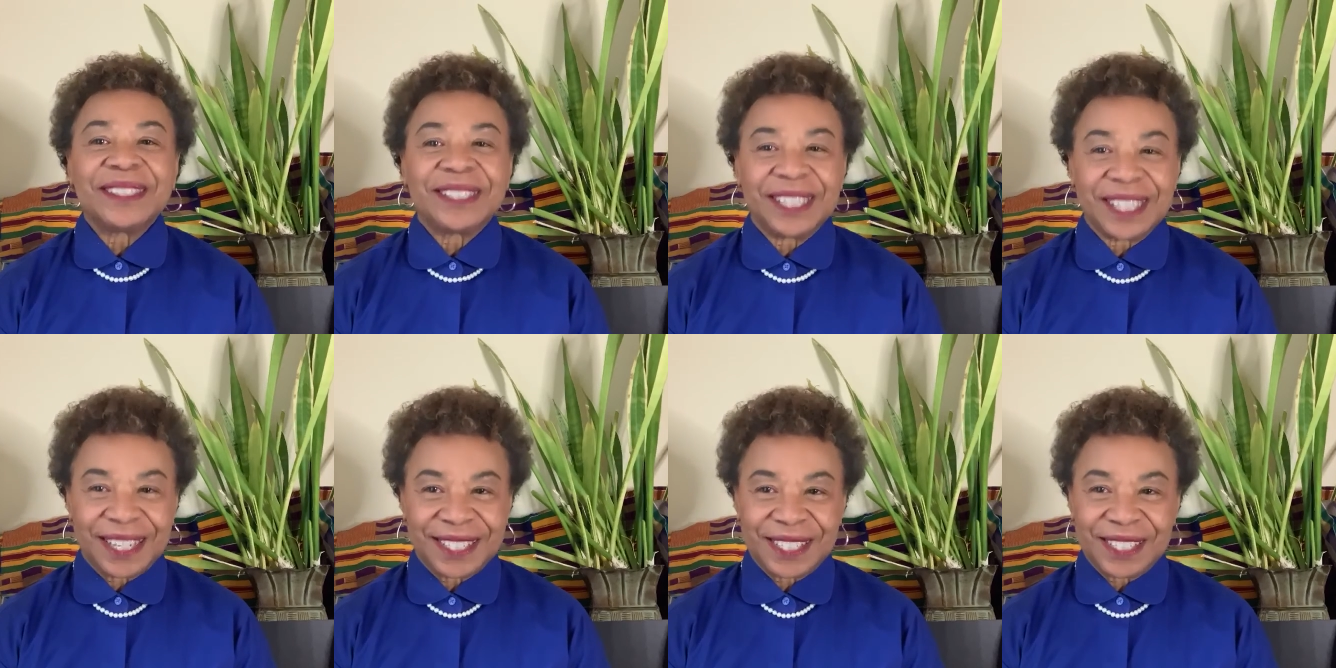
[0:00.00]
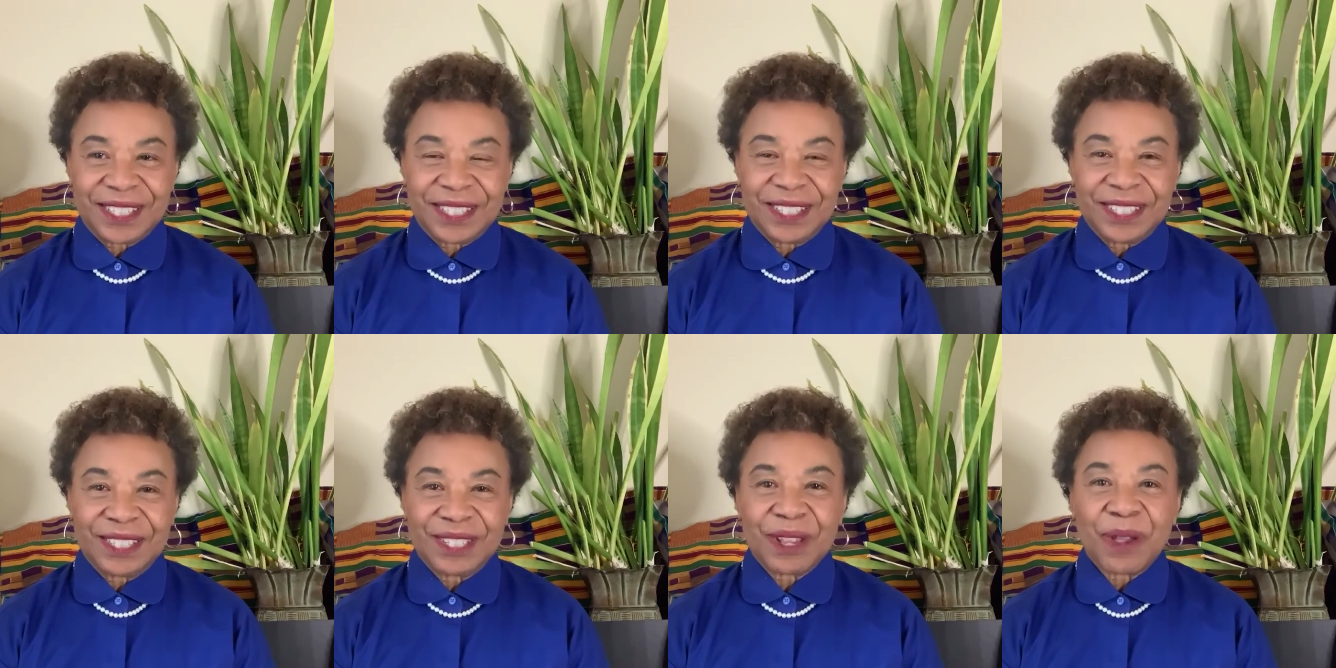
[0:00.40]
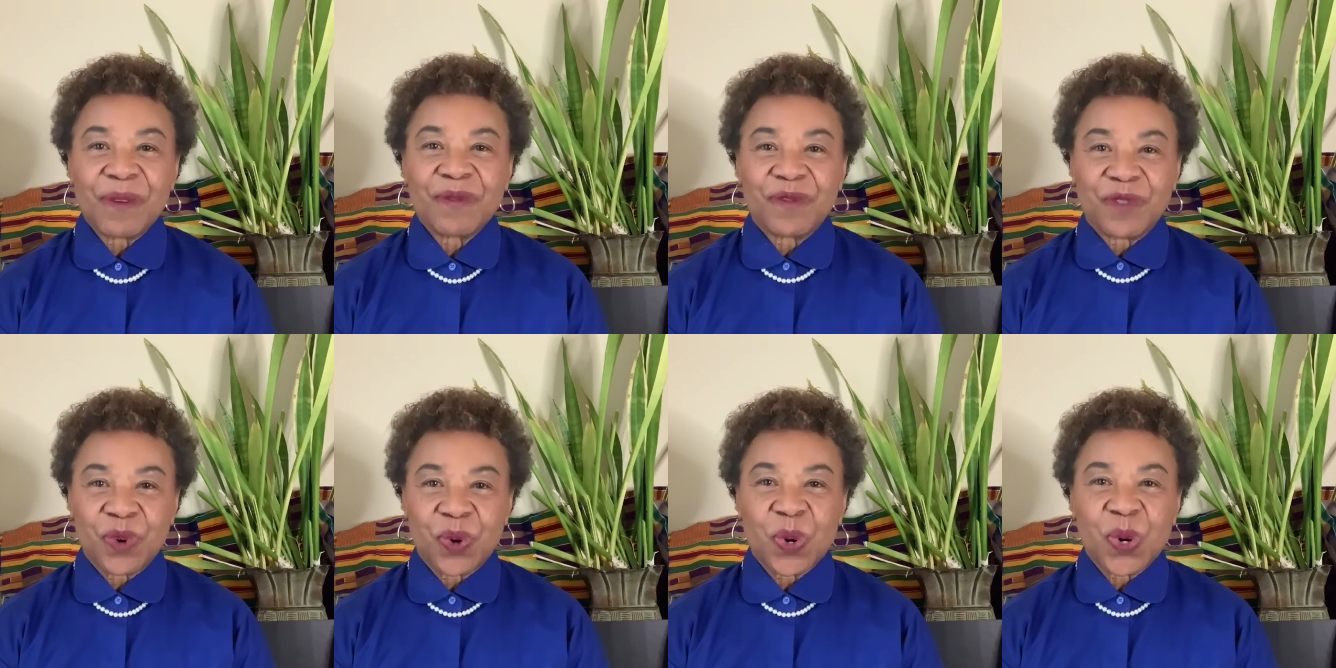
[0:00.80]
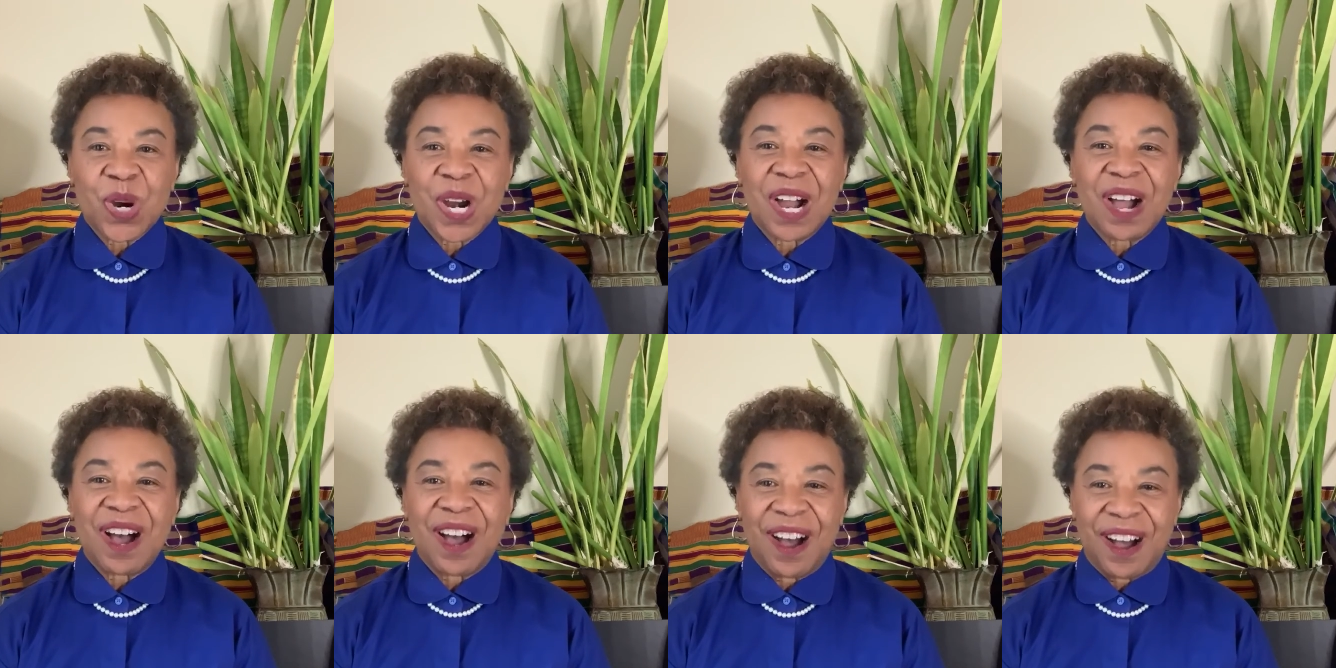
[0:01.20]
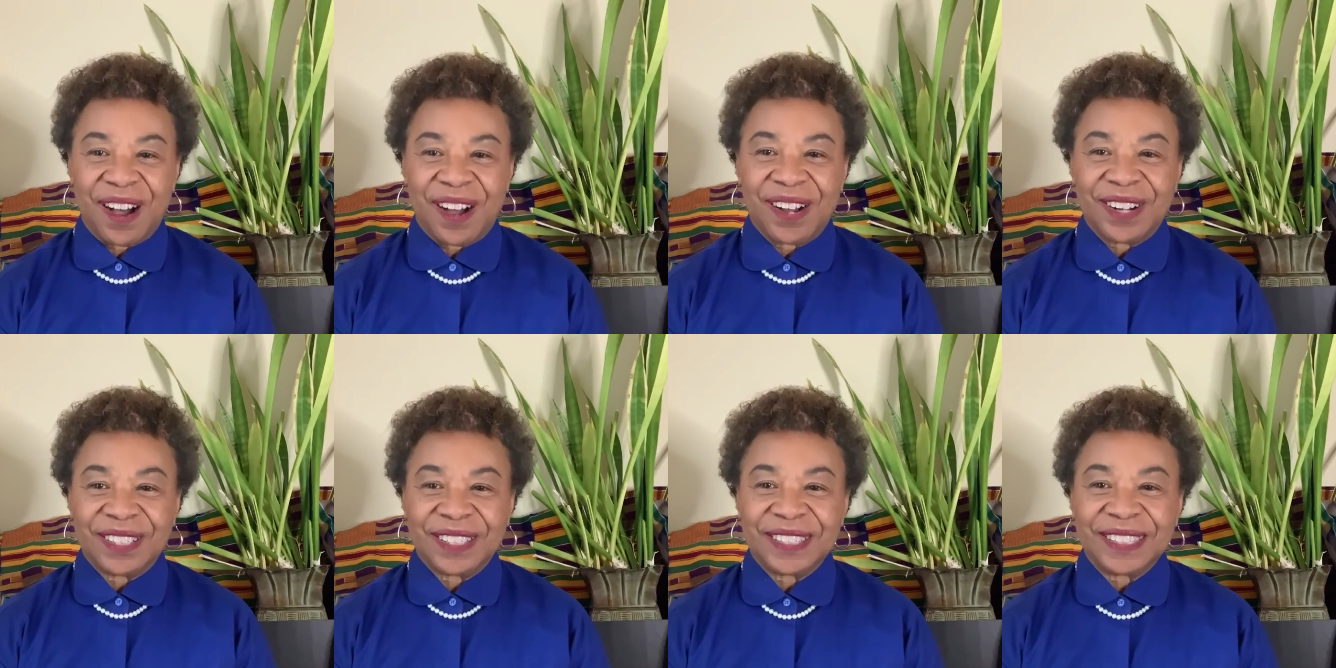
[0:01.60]
justice for
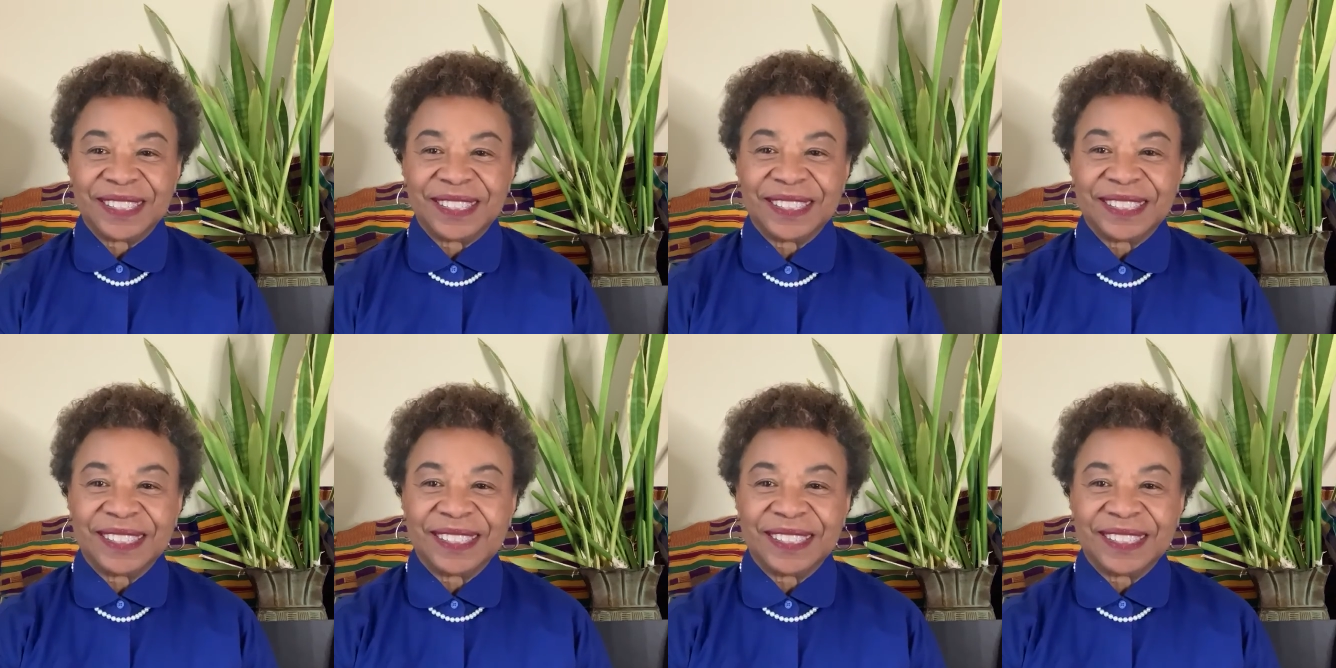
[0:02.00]
all.